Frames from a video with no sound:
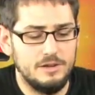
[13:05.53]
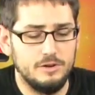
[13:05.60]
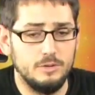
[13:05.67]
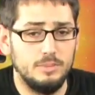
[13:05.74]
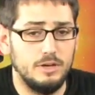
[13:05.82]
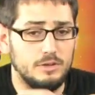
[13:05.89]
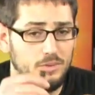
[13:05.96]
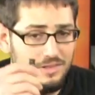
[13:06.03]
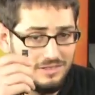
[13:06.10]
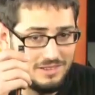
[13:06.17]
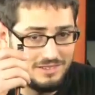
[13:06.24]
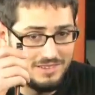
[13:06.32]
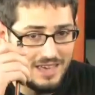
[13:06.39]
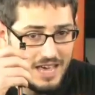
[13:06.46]
You're going to plug the one that
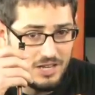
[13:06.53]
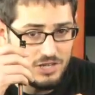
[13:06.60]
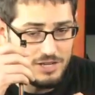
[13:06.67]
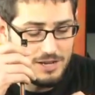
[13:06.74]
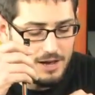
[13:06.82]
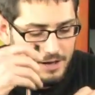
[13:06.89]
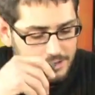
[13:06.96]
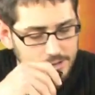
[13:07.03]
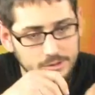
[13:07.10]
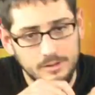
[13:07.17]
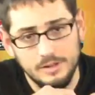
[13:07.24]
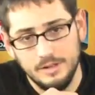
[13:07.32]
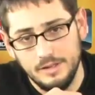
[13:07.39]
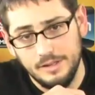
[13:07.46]
says HD audio
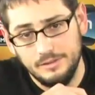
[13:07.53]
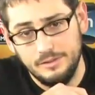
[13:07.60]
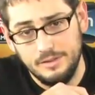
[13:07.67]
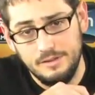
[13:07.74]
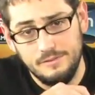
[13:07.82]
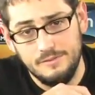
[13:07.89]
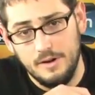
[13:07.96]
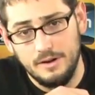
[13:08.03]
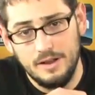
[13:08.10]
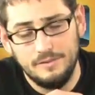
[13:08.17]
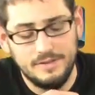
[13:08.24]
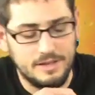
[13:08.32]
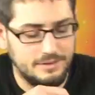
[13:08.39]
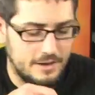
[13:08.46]
into the far
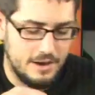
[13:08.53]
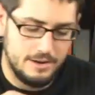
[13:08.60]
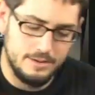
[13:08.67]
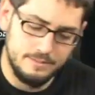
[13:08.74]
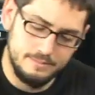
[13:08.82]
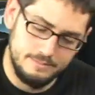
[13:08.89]
left-hand side.